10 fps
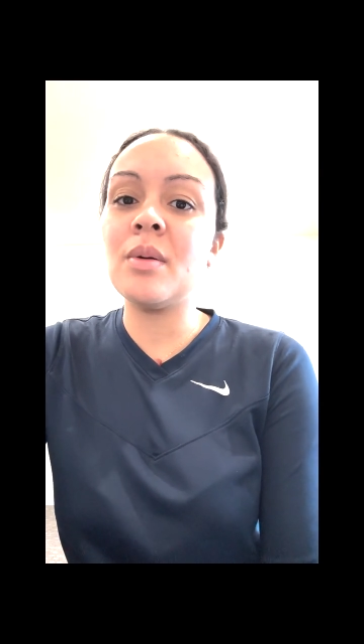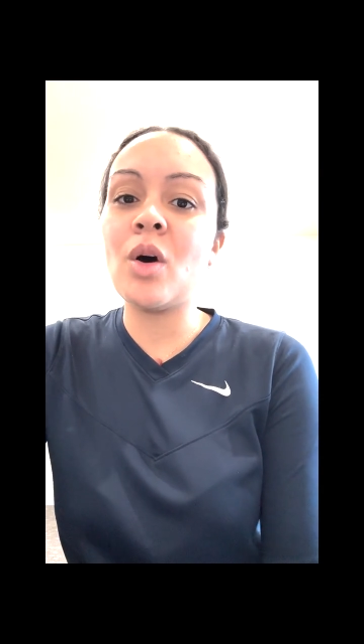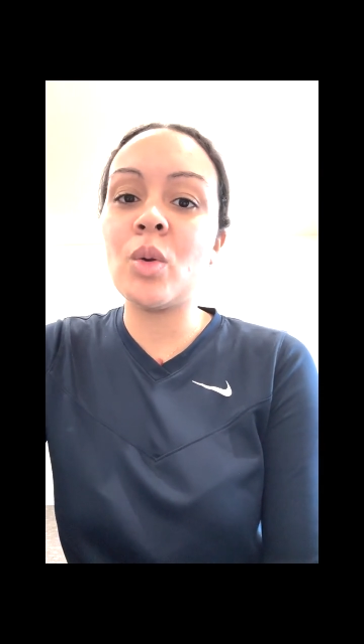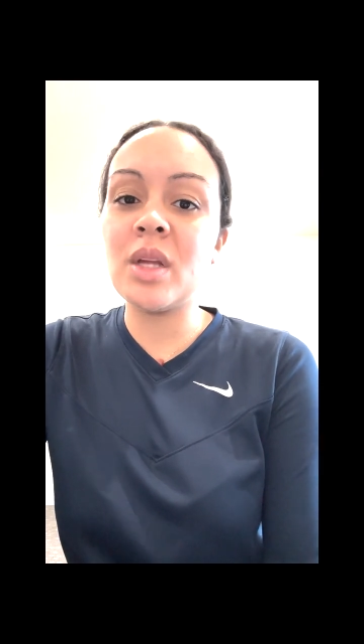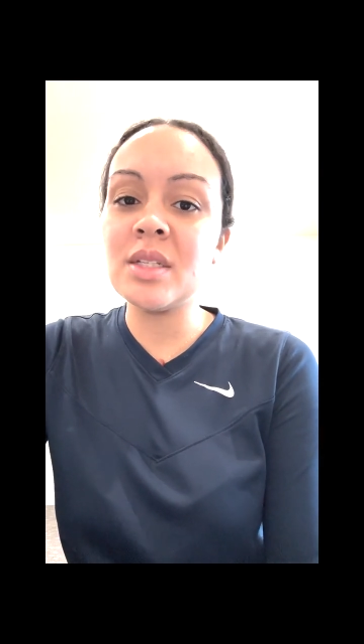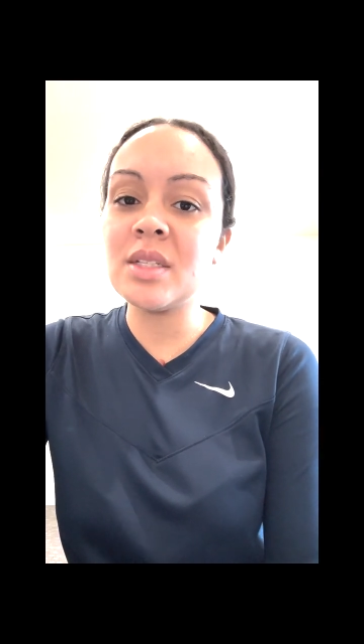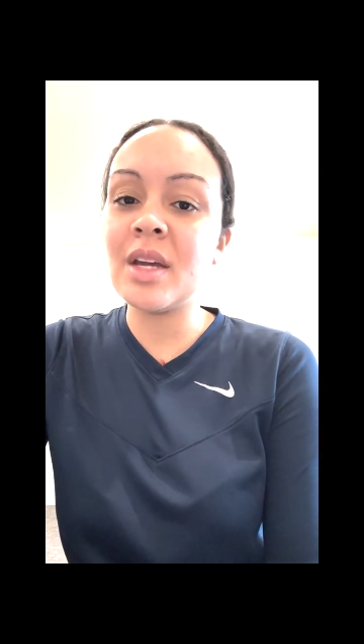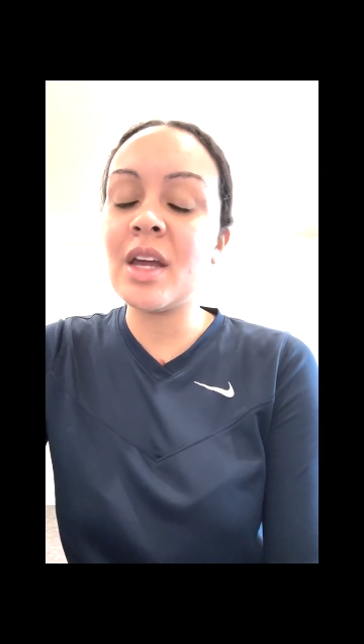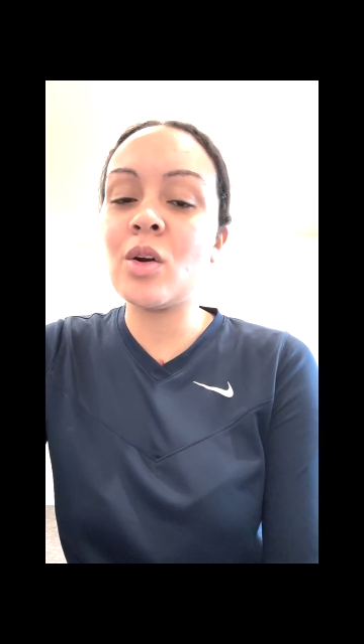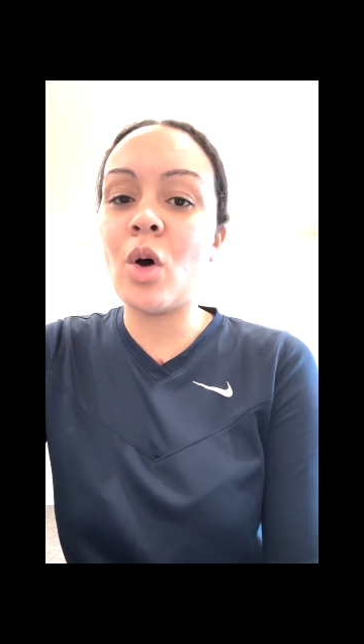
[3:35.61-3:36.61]
holistic
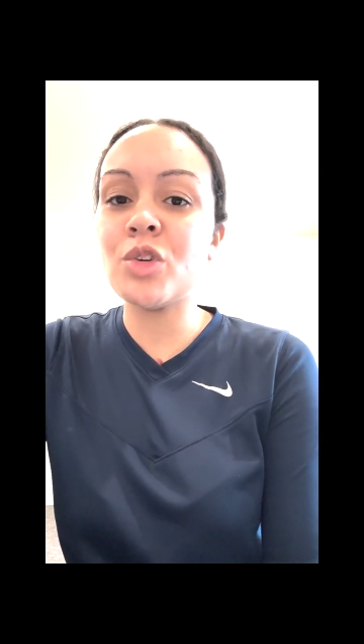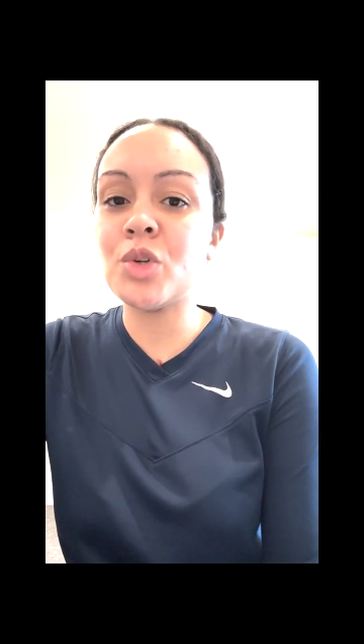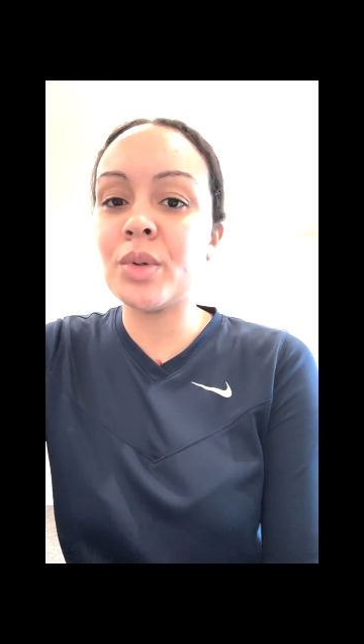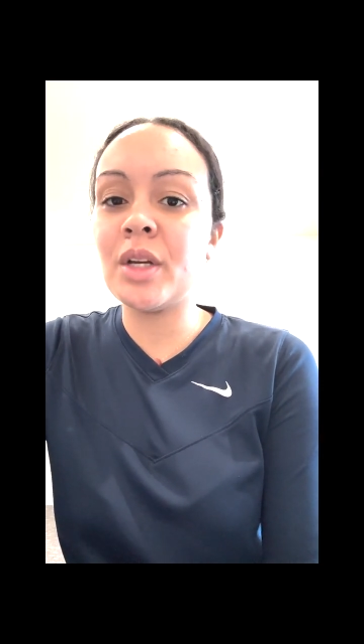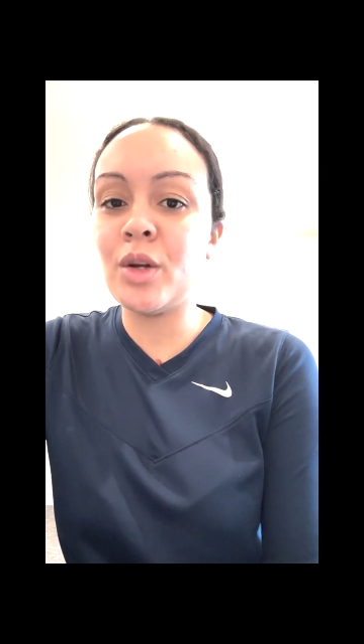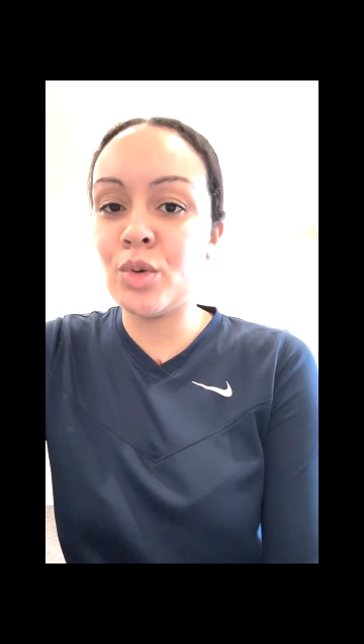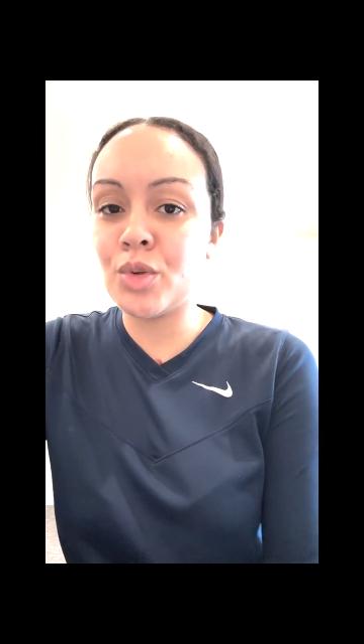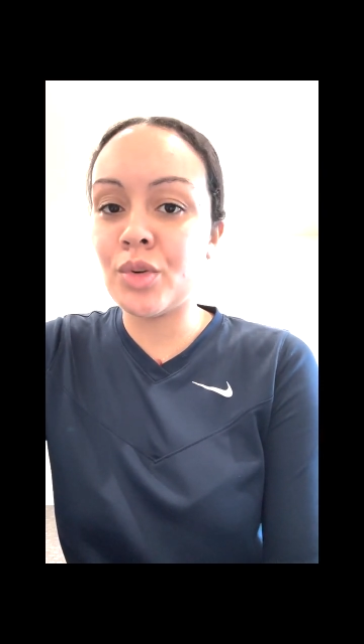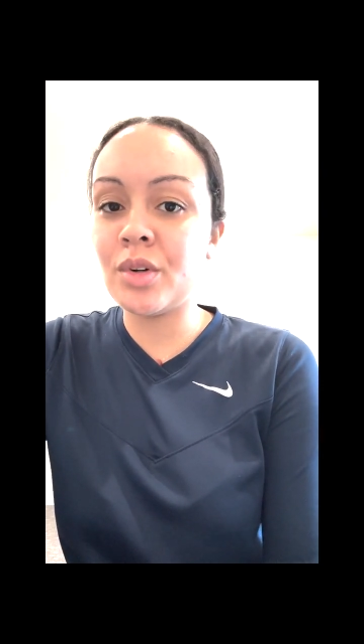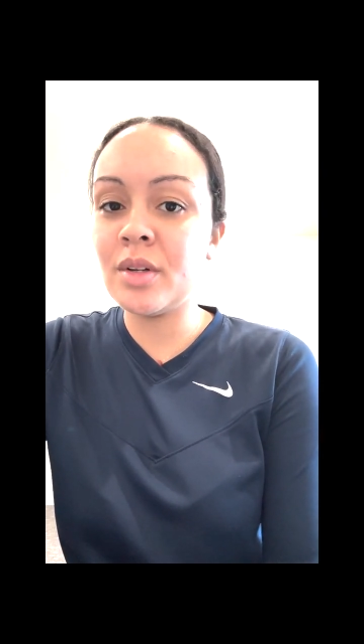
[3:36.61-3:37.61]
and culturally
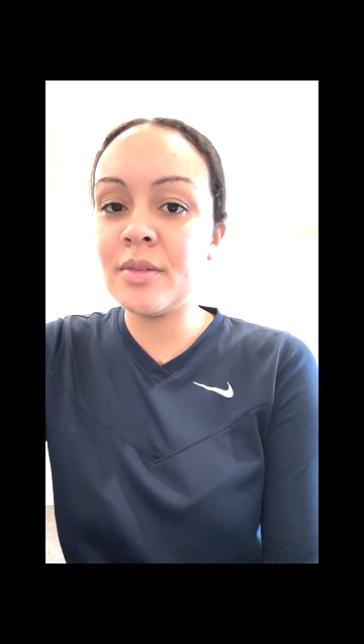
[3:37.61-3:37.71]
neutral.